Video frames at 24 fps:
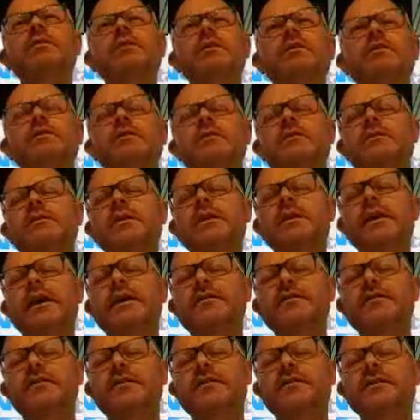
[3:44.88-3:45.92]
did
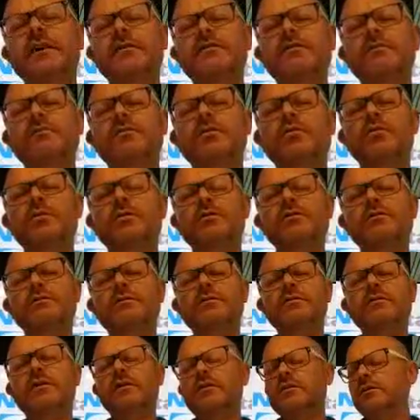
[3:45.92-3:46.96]
that suggestion come from all
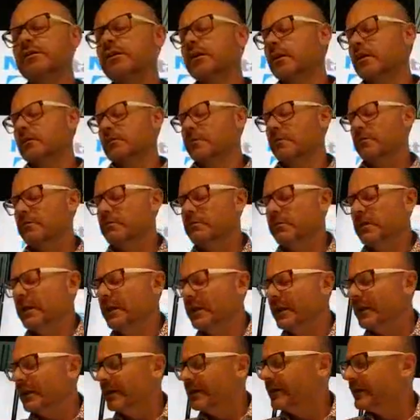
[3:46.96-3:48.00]
of Scotland?
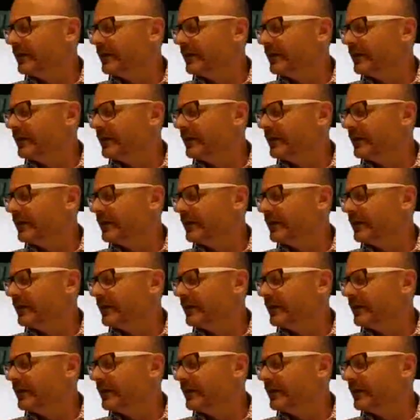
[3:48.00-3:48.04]
Probably.